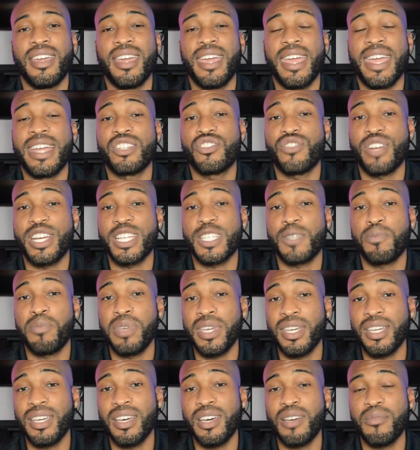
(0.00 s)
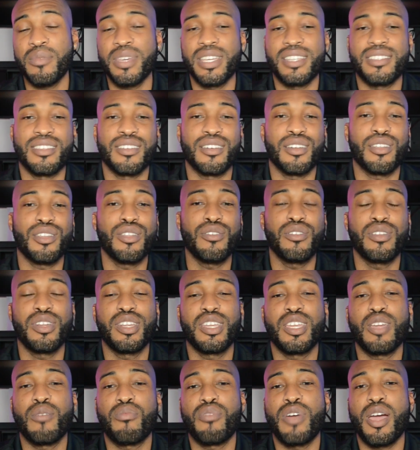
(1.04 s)
and trash pickup is included in
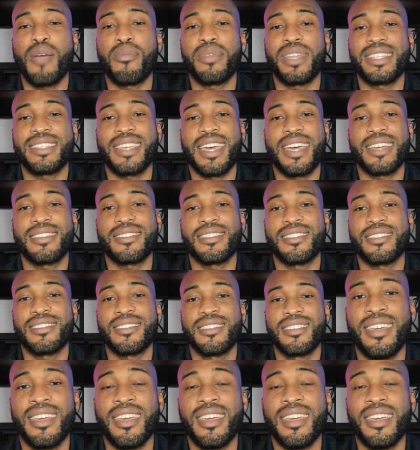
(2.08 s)
your property taxes.